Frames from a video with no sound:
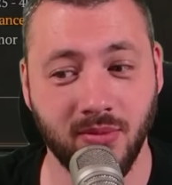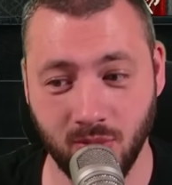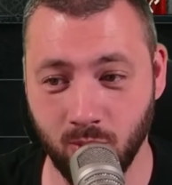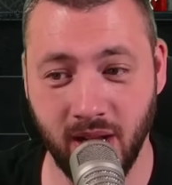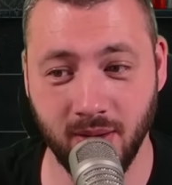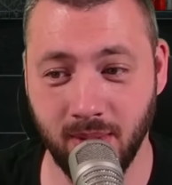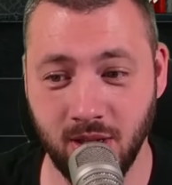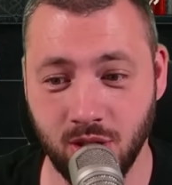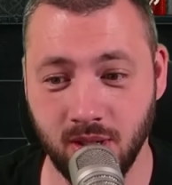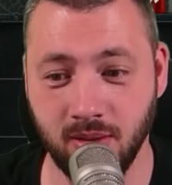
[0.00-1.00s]

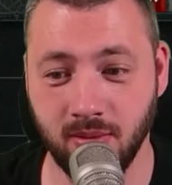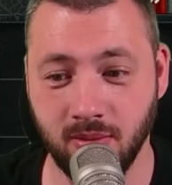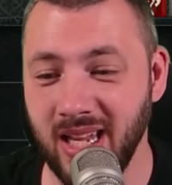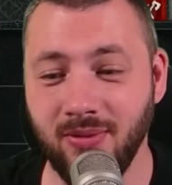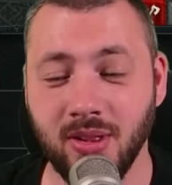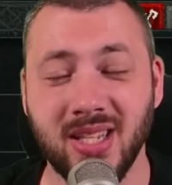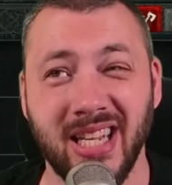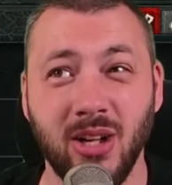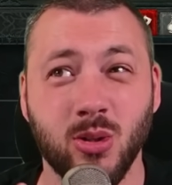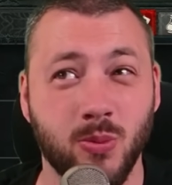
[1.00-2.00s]
reanimation, even the
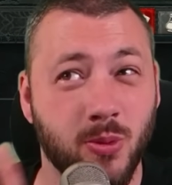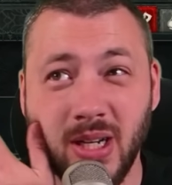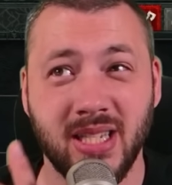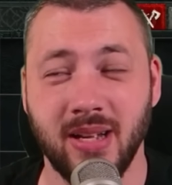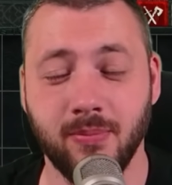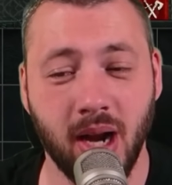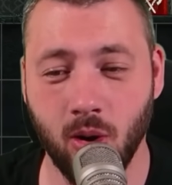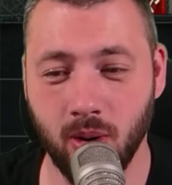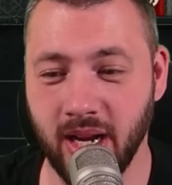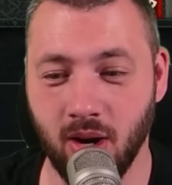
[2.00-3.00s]
Skeletal Priest
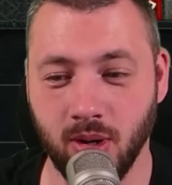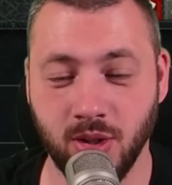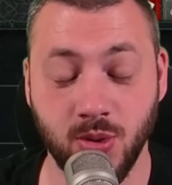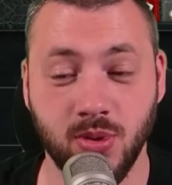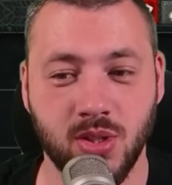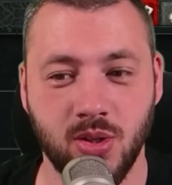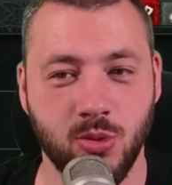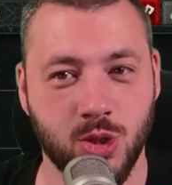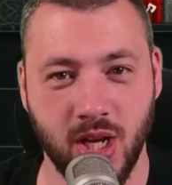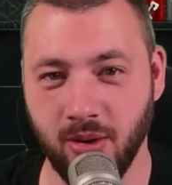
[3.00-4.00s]
empowering our dudes to do
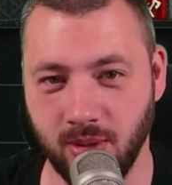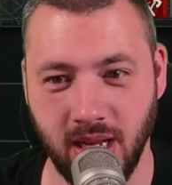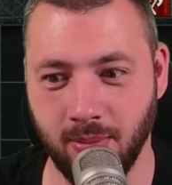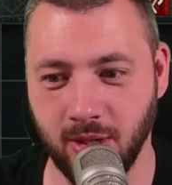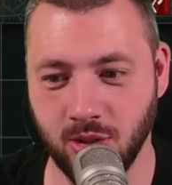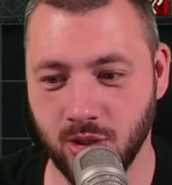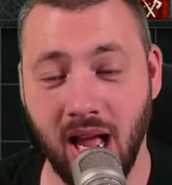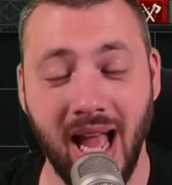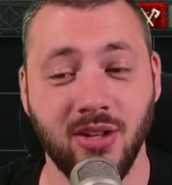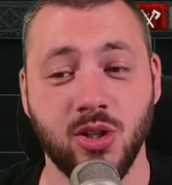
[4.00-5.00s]
shadow damage,
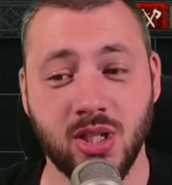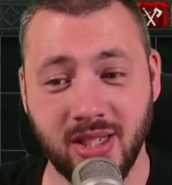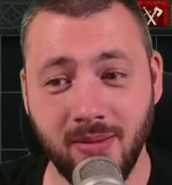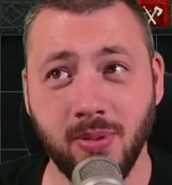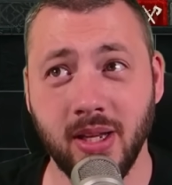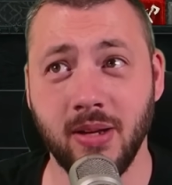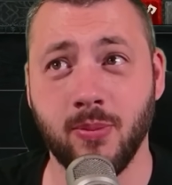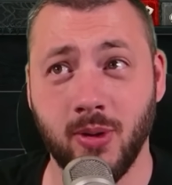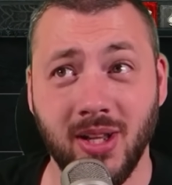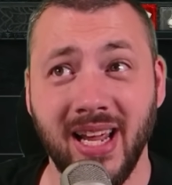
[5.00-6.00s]
and just simply
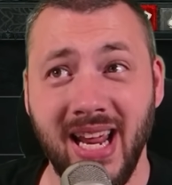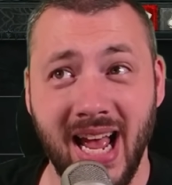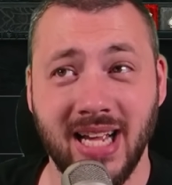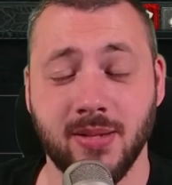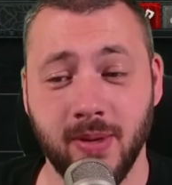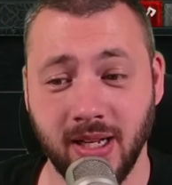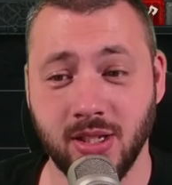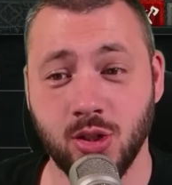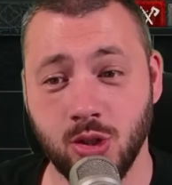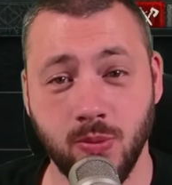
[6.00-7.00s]
play aspects
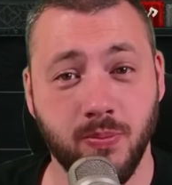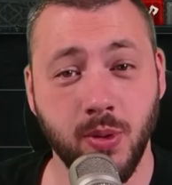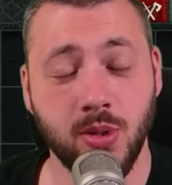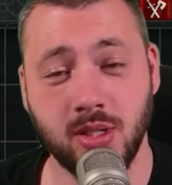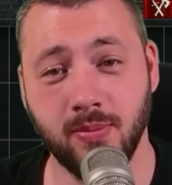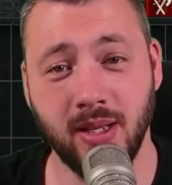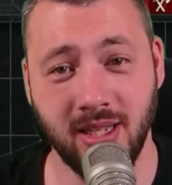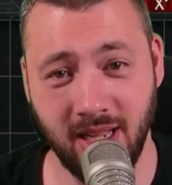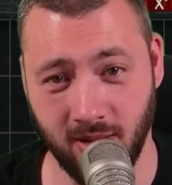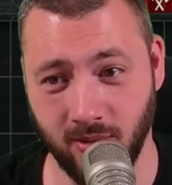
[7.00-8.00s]
to boost
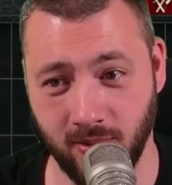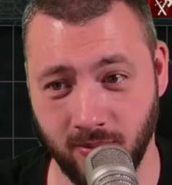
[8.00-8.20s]
Mendeln.